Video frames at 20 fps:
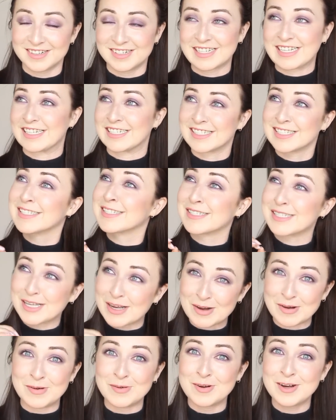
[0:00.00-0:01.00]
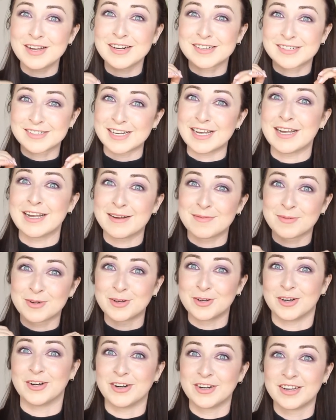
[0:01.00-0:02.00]
Just so damn
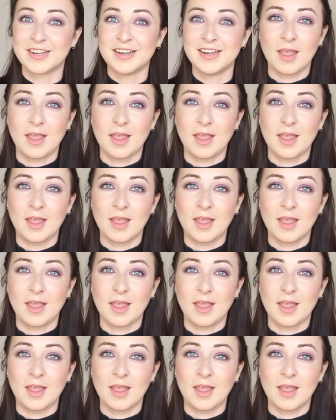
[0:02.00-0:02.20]
good.